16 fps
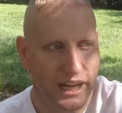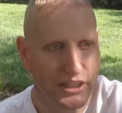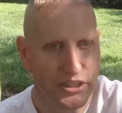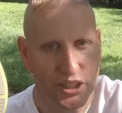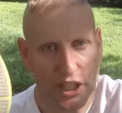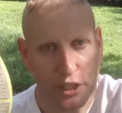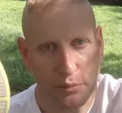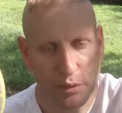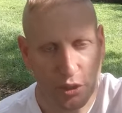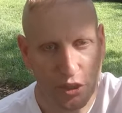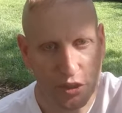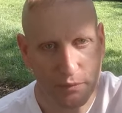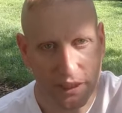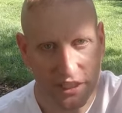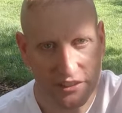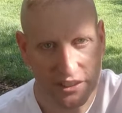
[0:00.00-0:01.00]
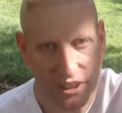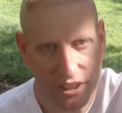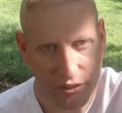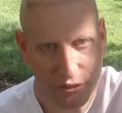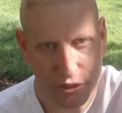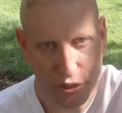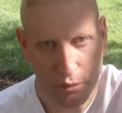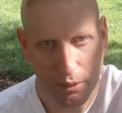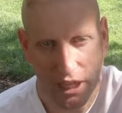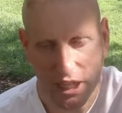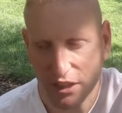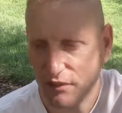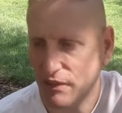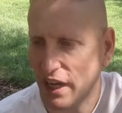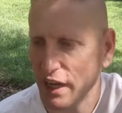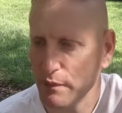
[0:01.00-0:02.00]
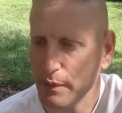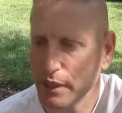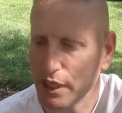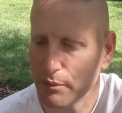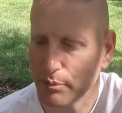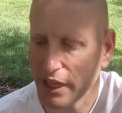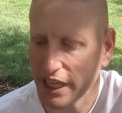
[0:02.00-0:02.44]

I tried to push myself to about a five minute